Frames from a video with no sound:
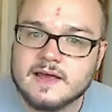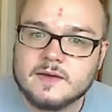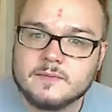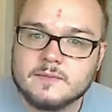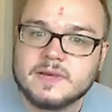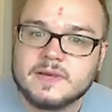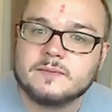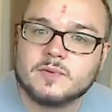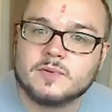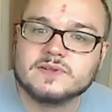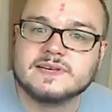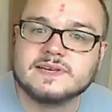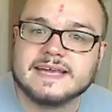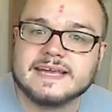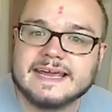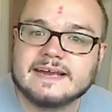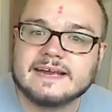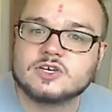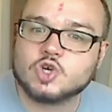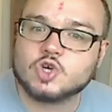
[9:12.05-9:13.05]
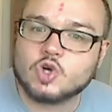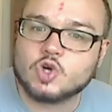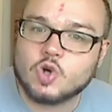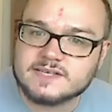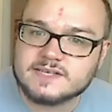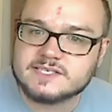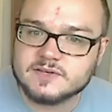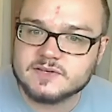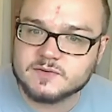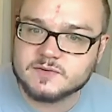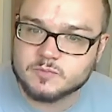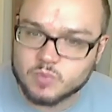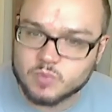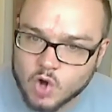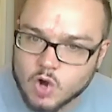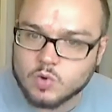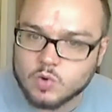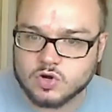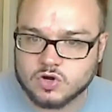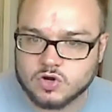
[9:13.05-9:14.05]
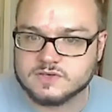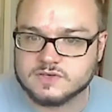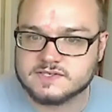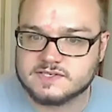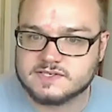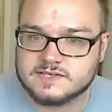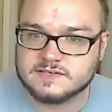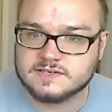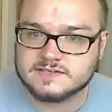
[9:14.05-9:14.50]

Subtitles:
people need trusted brokers